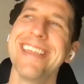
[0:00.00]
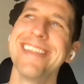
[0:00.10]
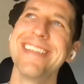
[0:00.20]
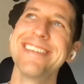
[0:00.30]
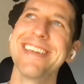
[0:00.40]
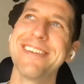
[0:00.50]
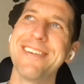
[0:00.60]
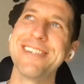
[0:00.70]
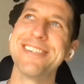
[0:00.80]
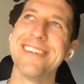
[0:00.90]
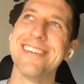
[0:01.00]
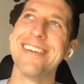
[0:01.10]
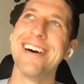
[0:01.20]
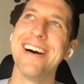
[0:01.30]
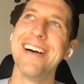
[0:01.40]
That's a good
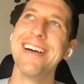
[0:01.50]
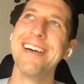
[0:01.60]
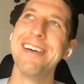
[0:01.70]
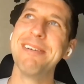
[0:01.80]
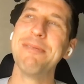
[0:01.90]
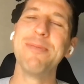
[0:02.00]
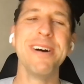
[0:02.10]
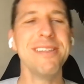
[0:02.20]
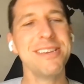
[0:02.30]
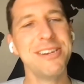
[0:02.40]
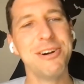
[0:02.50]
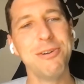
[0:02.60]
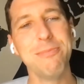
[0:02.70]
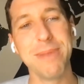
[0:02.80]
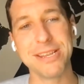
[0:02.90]
question. Well,
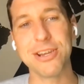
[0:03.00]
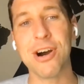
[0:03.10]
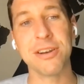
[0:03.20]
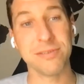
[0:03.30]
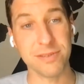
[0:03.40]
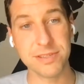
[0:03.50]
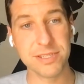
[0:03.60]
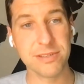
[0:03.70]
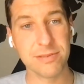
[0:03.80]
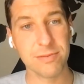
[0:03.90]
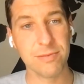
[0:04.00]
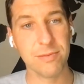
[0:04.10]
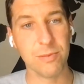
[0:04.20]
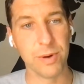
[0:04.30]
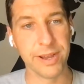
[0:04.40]
McDonald's
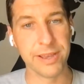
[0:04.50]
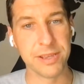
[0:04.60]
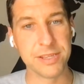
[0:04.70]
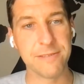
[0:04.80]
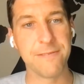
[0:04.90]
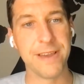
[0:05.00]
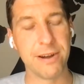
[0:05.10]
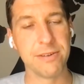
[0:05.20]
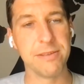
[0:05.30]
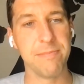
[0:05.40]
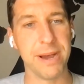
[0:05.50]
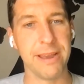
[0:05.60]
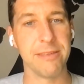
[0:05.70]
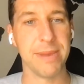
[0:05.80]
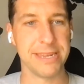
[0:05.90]
was founded
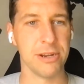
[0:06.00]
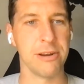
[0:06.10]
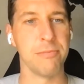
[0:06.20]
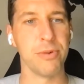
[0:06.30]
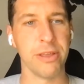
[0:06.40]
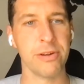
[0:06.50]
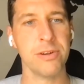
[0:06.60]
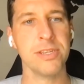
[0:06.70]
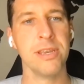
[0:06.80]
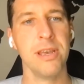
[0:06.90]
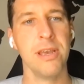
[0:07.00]
by the McDonald brothers,